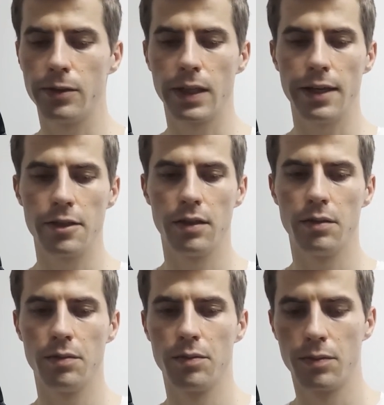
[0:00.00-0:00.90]

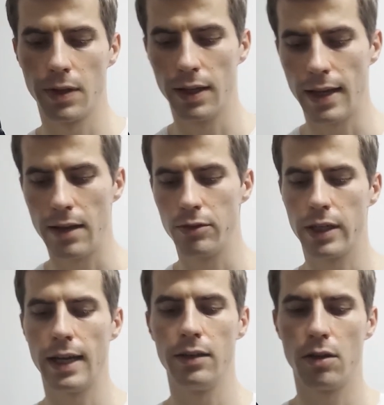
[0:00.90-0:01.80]
rehydration.
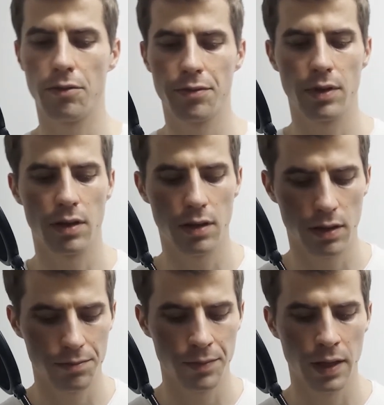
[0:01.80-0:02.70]
In every kind
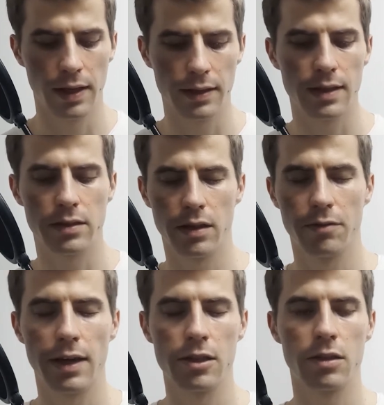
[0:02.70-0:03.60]
of
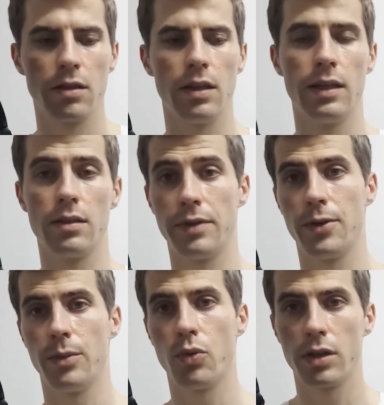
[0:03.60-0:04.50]
intestinal infection,
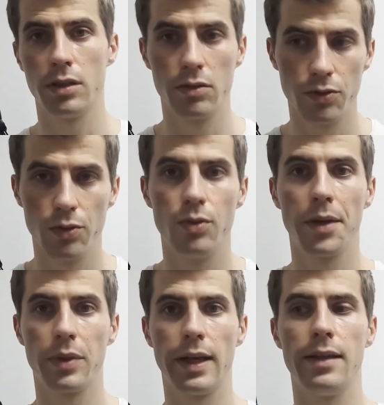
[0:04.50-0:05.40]
it is very
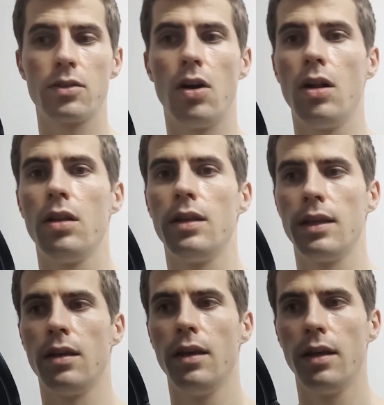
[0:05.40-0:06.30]
important to replace
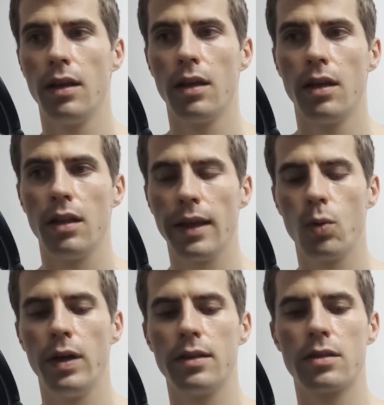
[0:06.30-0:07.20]
all the
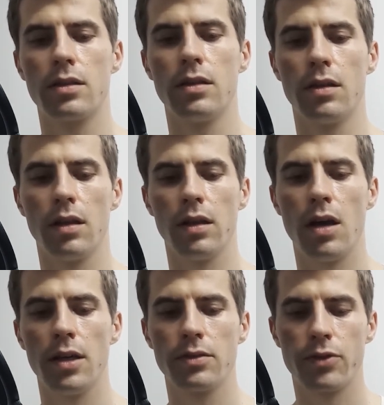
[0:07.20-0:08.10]
liquids
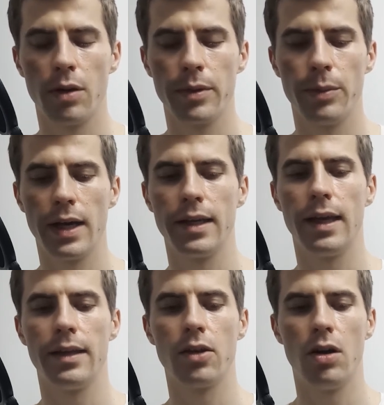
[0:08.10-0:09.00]
lost from
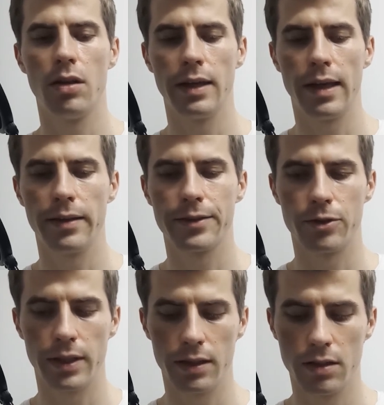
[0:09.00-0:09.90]
the body and all
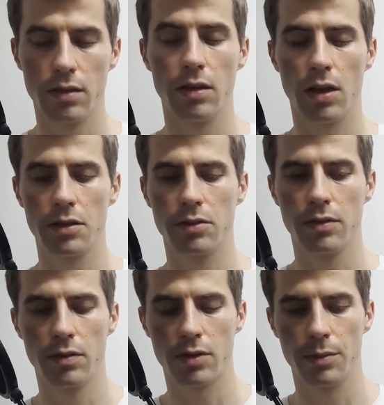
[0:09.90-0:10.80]
the electrolytes
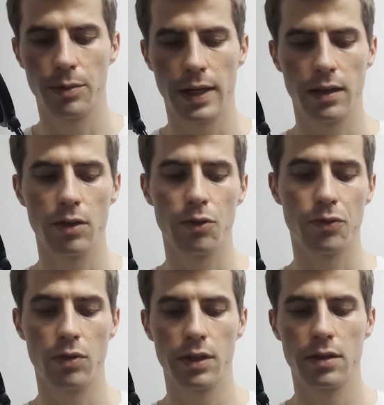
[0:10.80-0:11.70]
lost from the
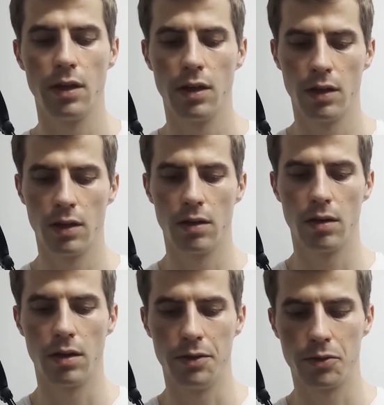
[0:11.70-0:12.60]
body, and of course
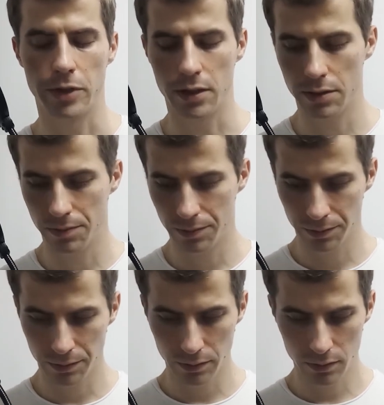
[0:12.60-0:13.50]

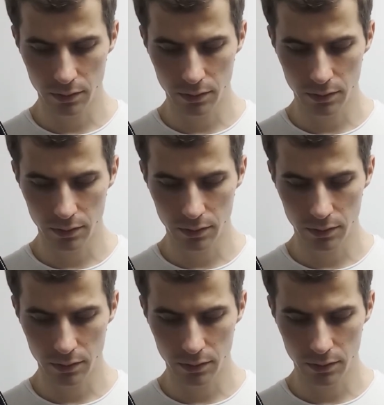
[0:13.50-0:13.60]
nutrients.